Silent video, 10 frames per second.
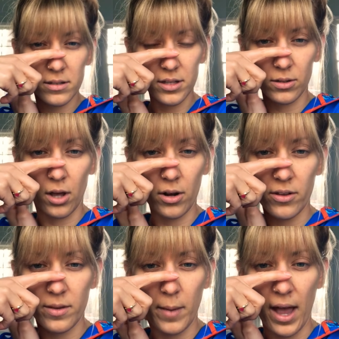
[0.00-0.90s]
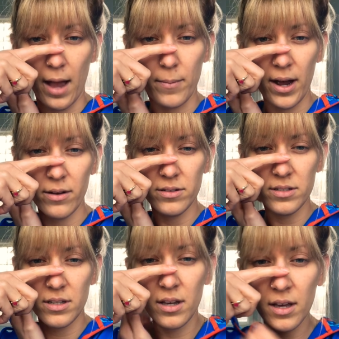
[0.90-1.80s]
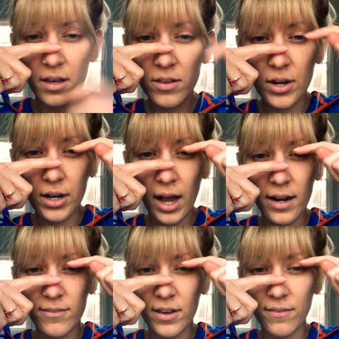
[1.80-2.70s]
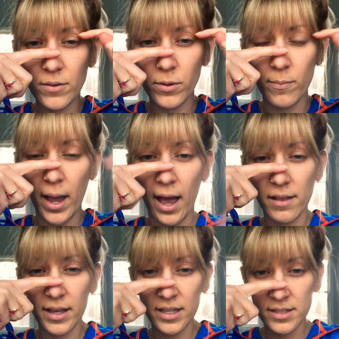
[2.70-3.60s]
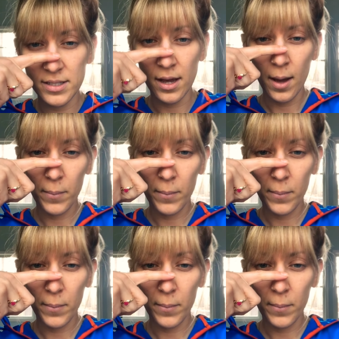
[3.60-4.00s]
They're longer than my eyebrows. They're kind of even with my eyelids,